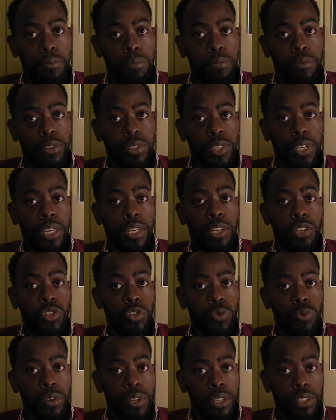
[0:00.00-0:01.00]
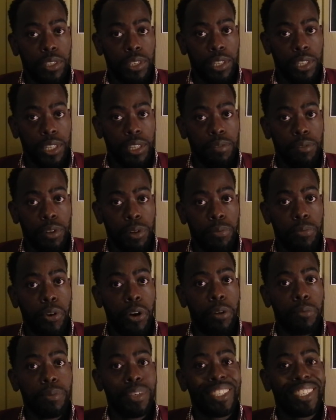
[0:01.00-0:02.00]
saying that you wanted to leave the
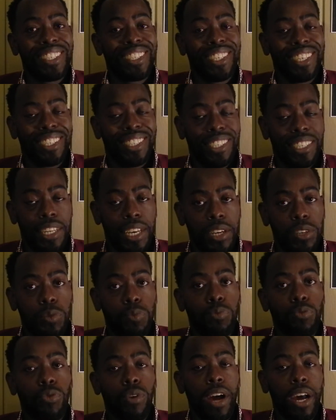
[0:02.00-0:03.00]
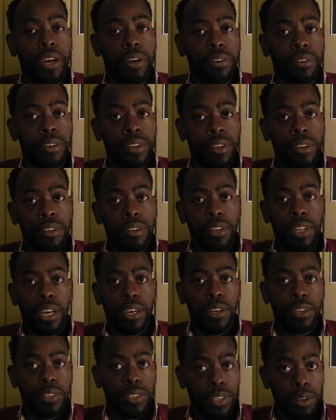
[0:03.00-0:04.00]
apartment 60 days prior.
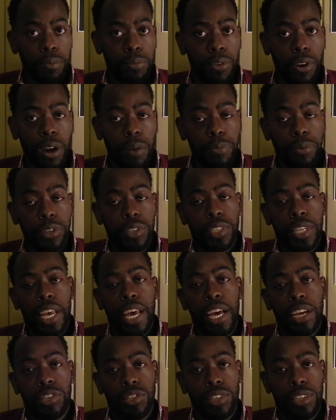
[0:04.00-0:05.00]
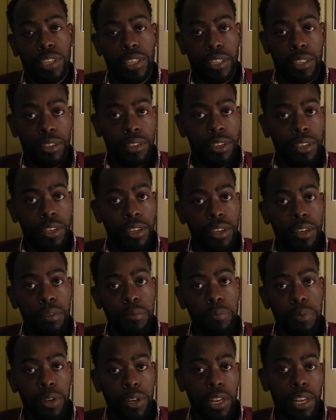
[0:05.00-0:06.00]
Now, some properties, they actually
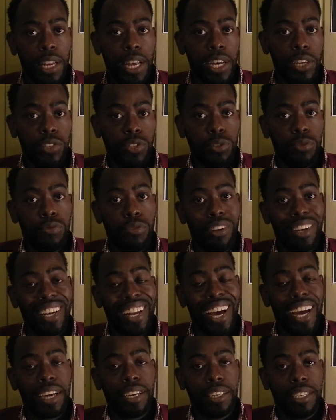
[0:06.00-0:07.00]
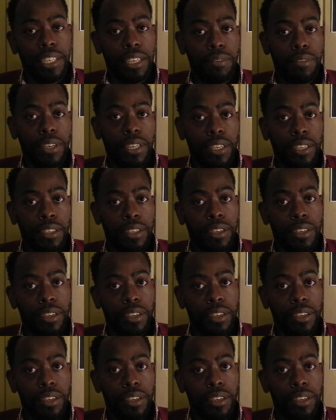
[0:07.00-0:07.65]
penalize you for not giving